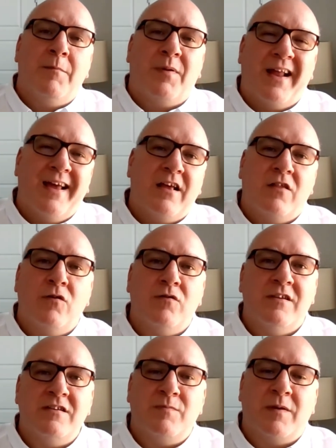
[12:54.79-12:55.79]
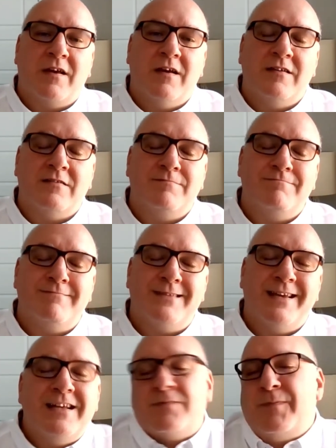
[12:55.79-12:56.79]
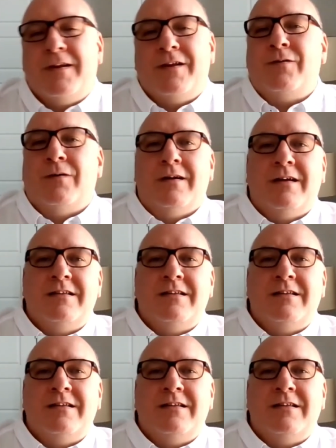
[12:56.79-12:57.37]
but I include this because it's pretty cool.